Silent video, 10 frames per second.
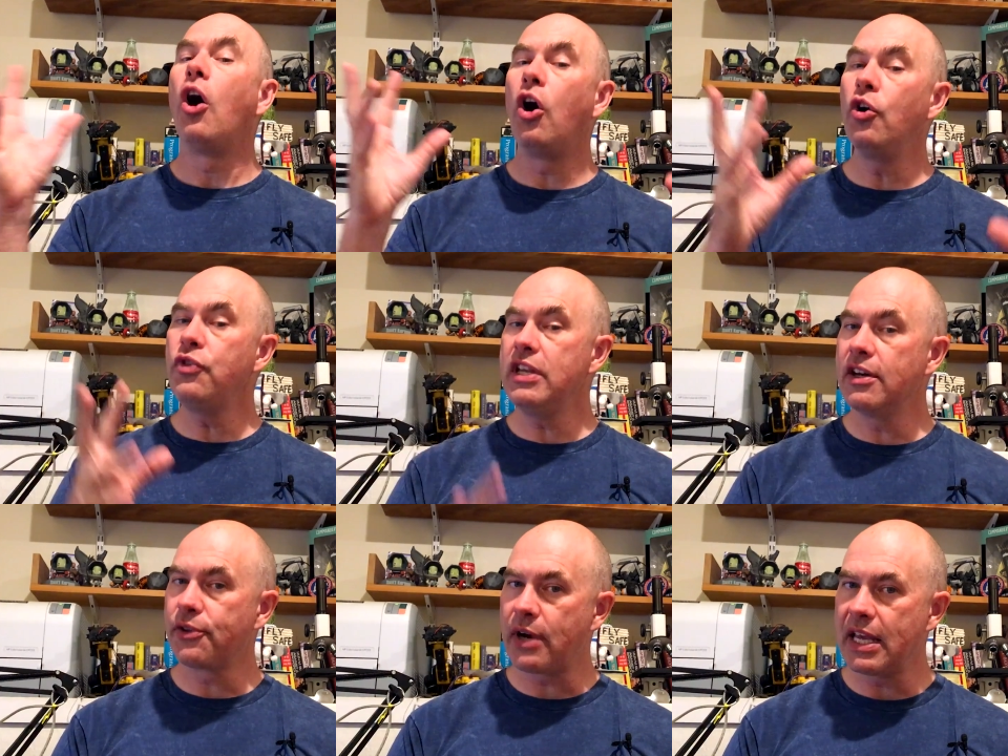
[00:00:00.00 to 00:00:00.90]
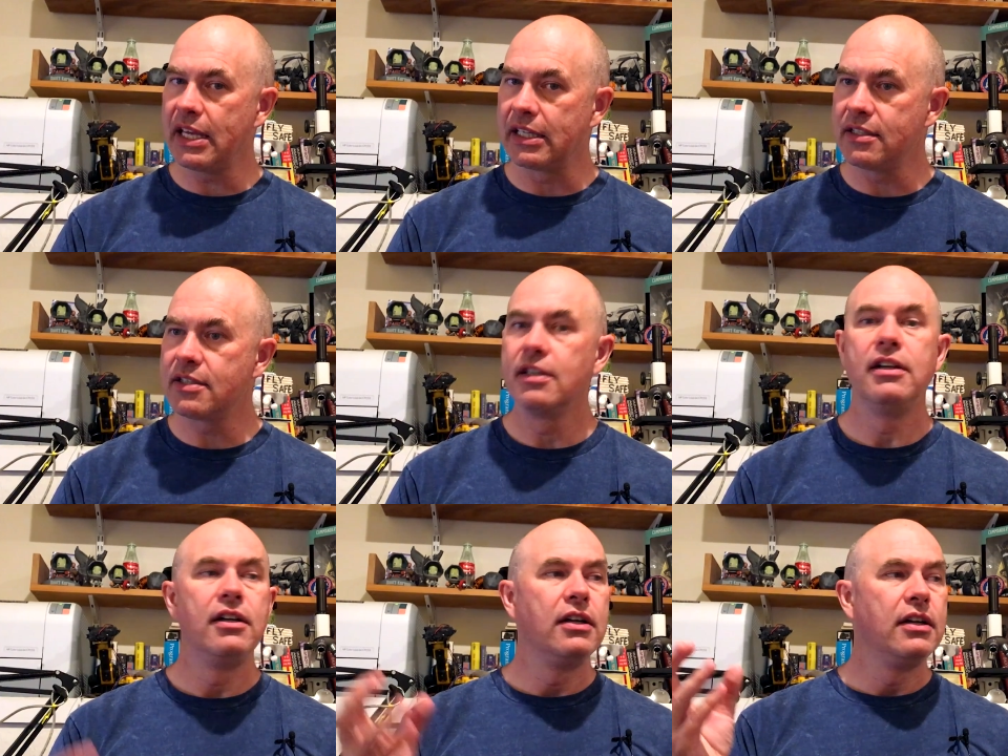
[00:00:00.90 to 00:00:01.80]
On the other hand,
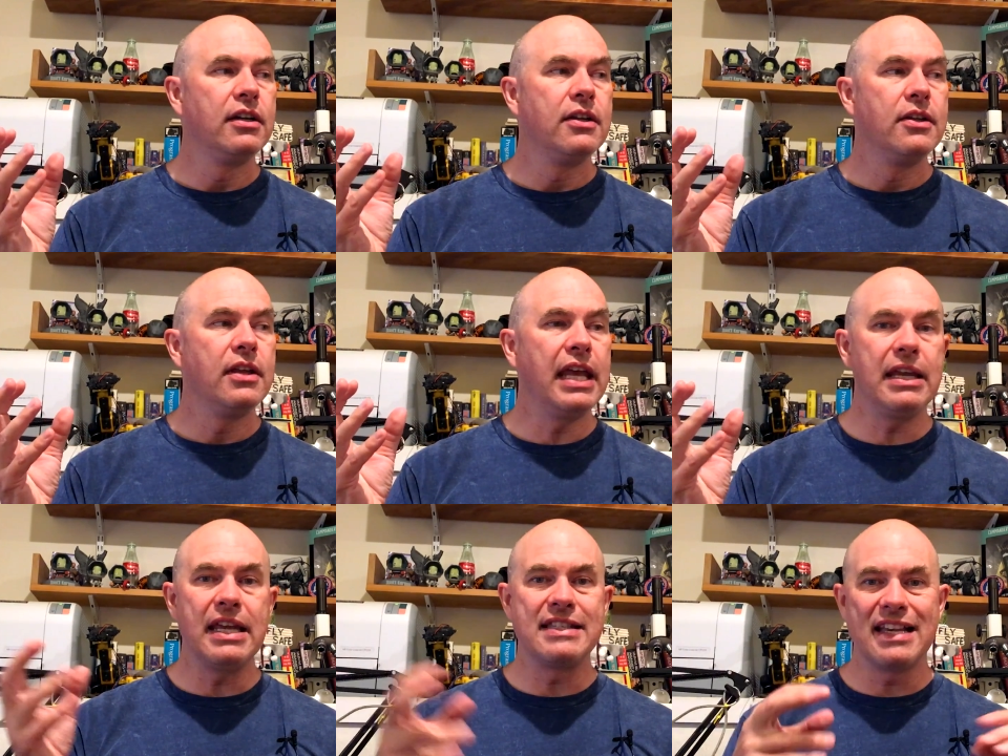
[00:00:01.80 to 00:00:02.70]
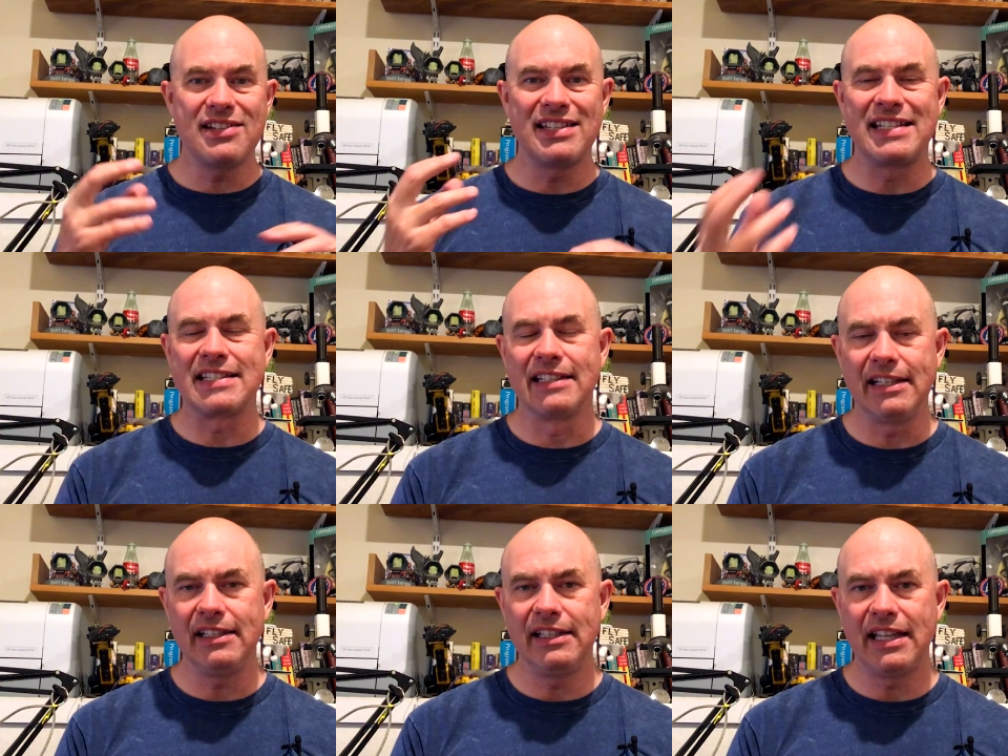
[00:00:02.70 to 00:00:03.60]
it is actually
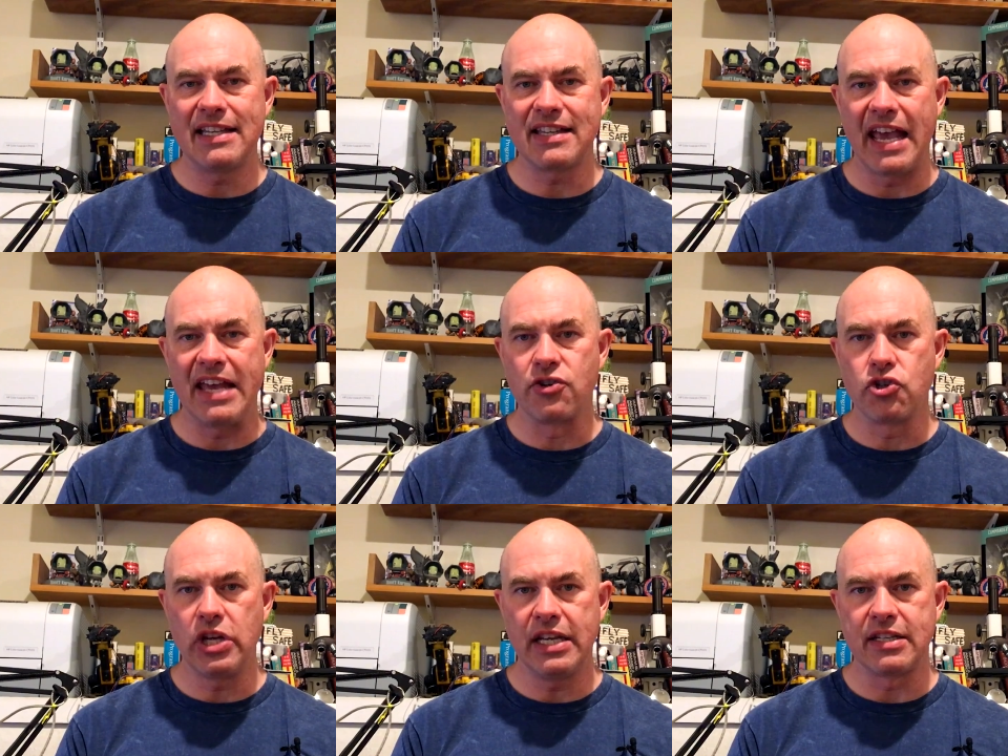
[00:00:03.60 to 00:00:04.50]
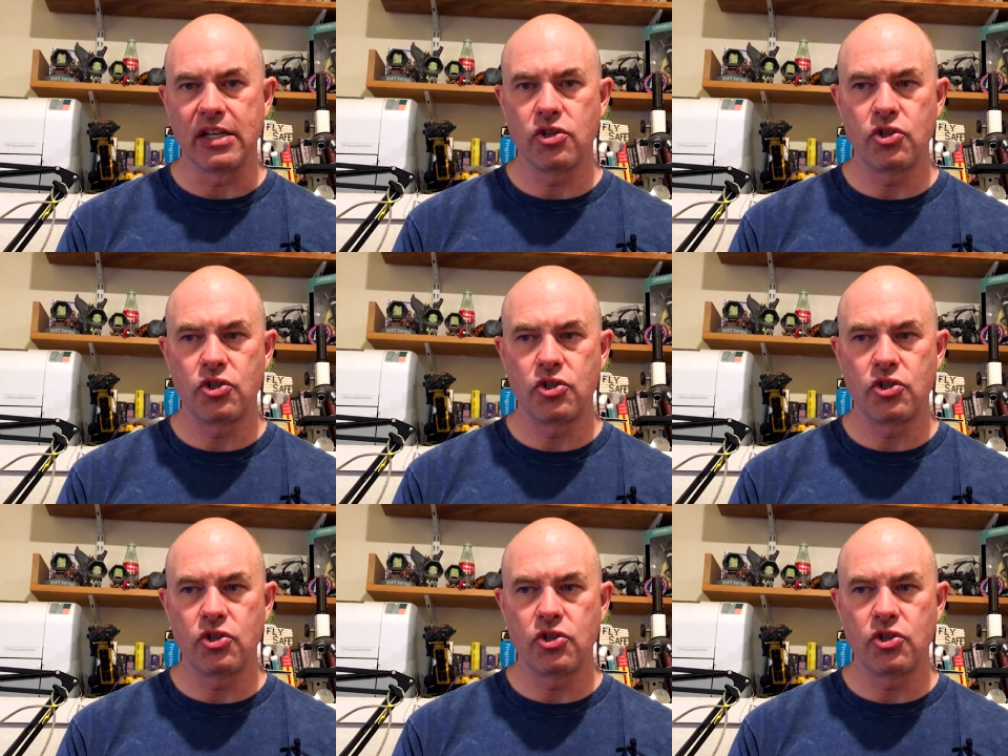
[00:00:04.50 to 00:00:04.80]
slightly less energetic.